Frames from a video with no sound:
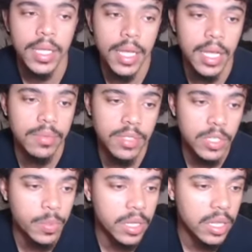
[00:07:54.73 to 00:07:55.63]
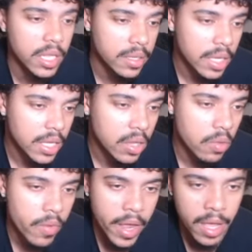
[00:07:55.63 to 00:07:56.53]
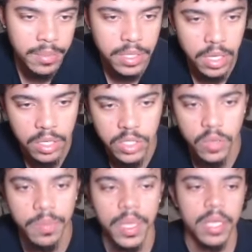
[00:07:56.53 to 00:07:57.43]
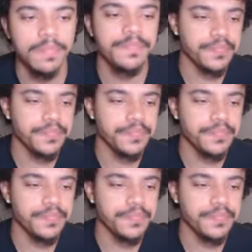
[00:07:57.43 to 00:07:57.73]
So that's pretty lit. The Rams, also mid.